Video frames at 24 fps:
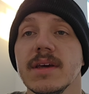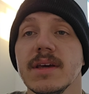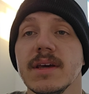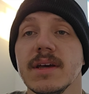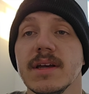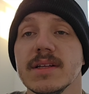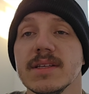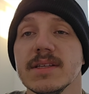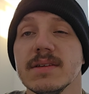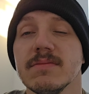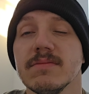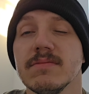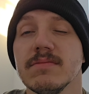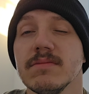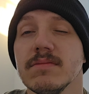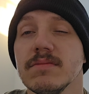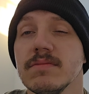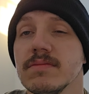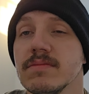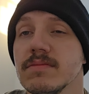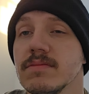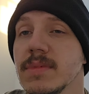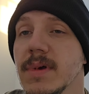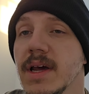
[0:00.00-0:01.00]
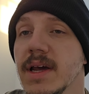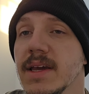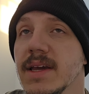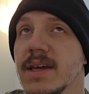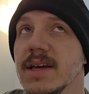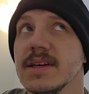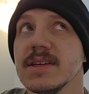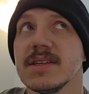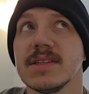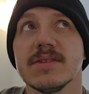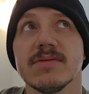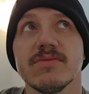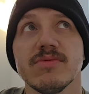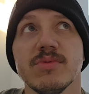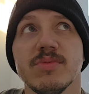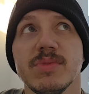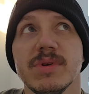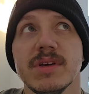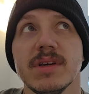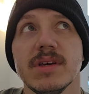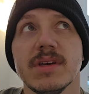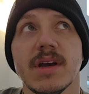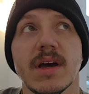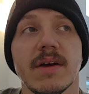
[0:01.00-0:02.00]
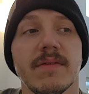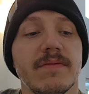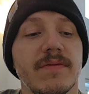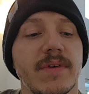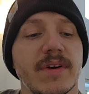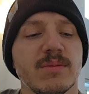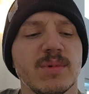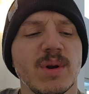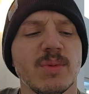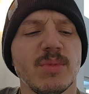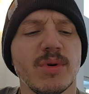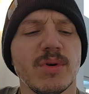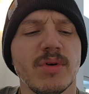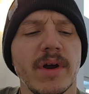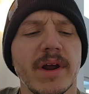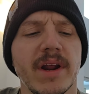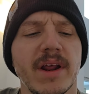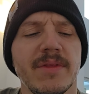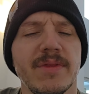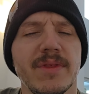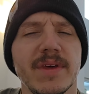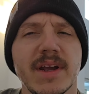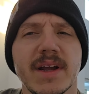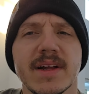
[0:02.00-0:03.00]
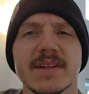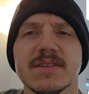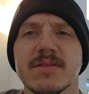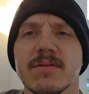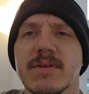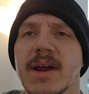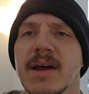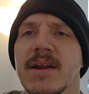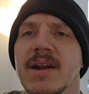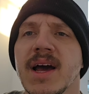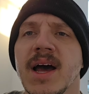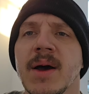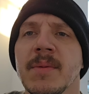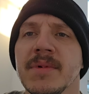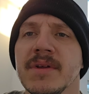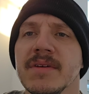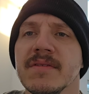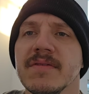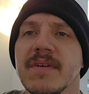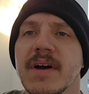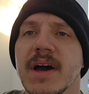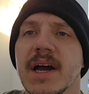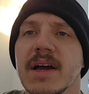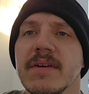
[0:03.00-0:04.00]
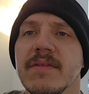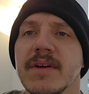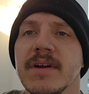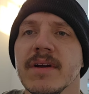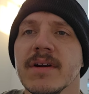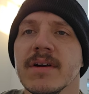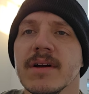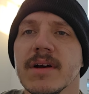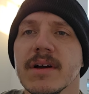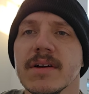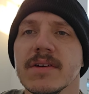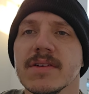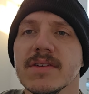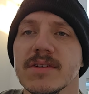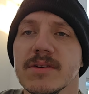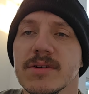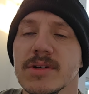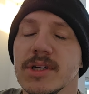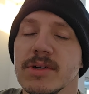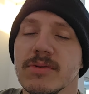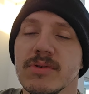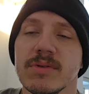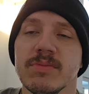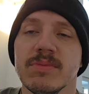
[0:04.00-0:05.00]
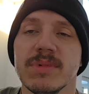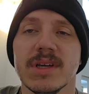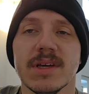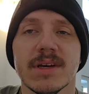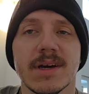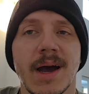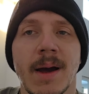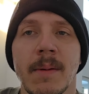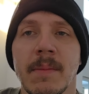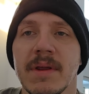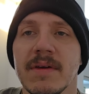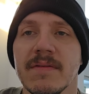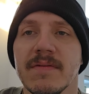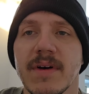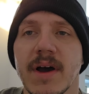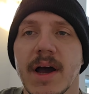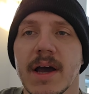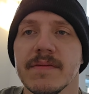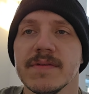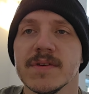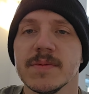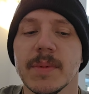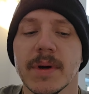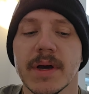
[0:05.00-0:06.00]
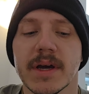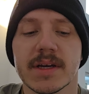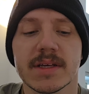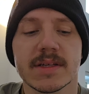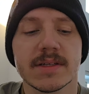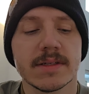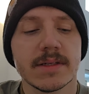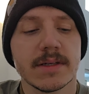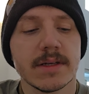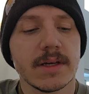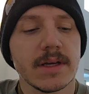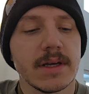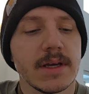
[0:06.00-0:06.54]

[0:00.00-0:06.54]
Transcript: It's I guess would be if I remember right, I think it's around Omni 5 era, so it would meet Omni 5 specs.